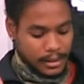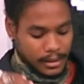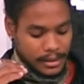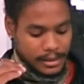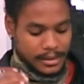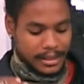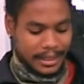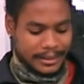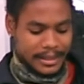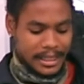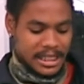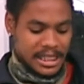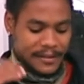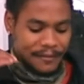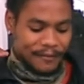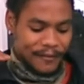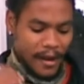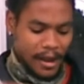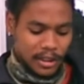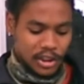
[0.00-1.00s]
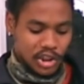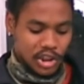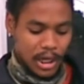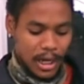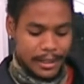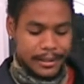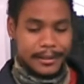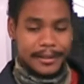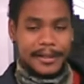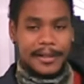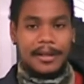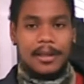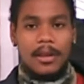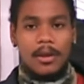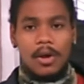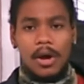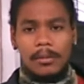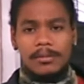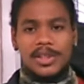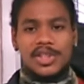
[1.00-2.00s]
Satisfaction
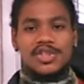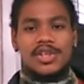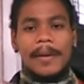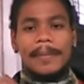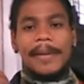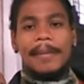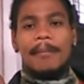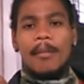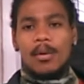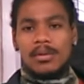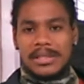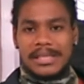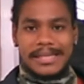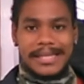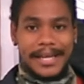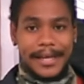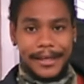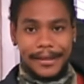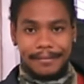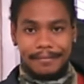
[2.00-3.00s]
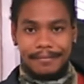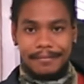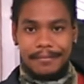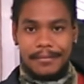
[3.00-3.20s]
comes from the Most High.